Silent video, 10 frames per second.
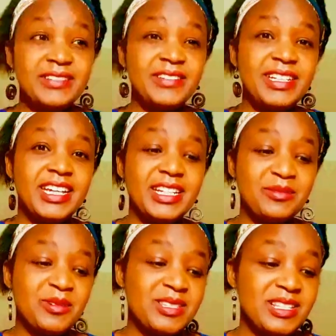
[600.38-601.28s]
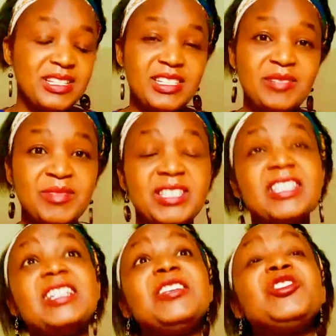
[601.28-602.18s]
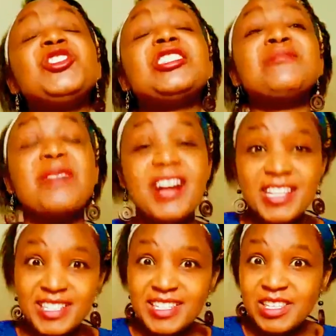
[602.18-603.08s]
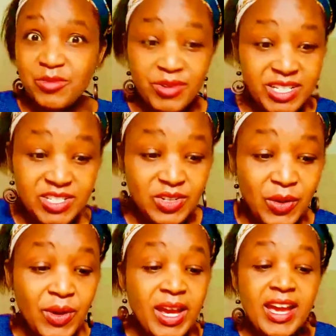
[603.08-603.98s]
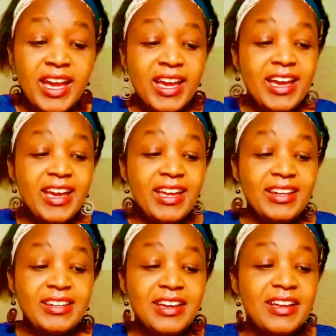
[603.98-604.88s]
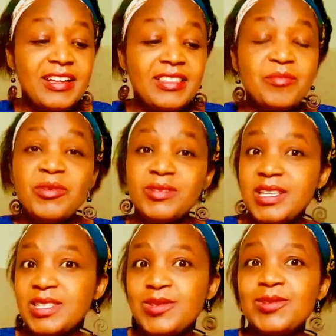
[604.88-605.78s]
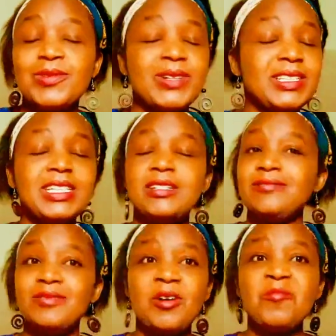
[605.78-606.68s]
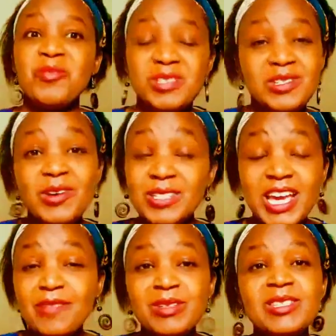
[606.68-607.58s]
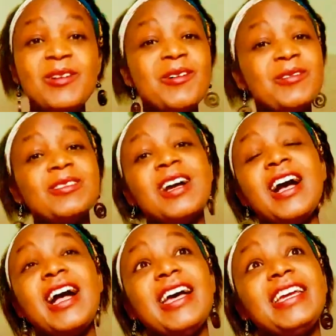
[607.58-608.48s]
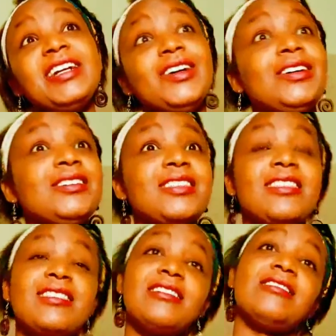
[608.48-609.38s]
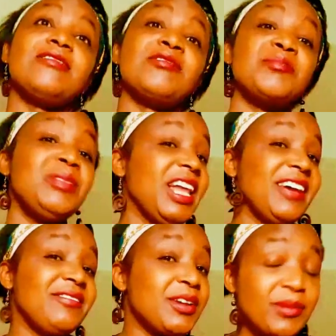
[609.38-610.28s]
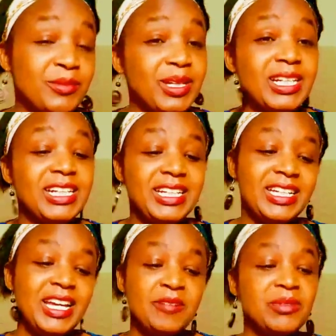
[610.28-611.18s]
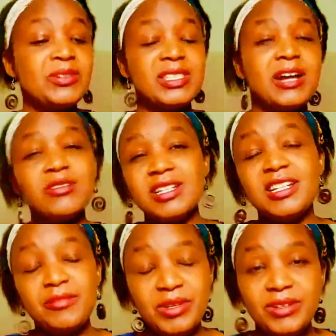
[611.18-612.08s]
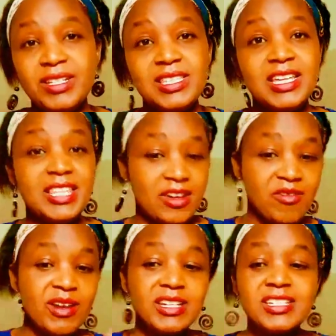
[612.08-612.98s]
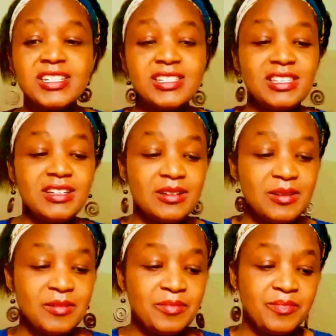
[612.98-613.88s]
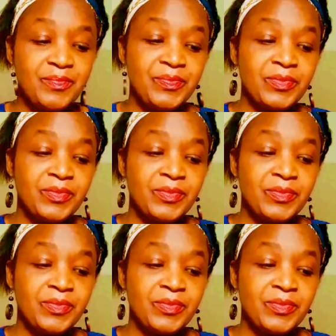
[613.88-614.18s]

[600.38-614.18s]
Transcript: certificate was legitimate, legitimized as original and uh, the process took really almost no time at all. I got the reply very quickly because the Ausländer Behörde said they already did the, um,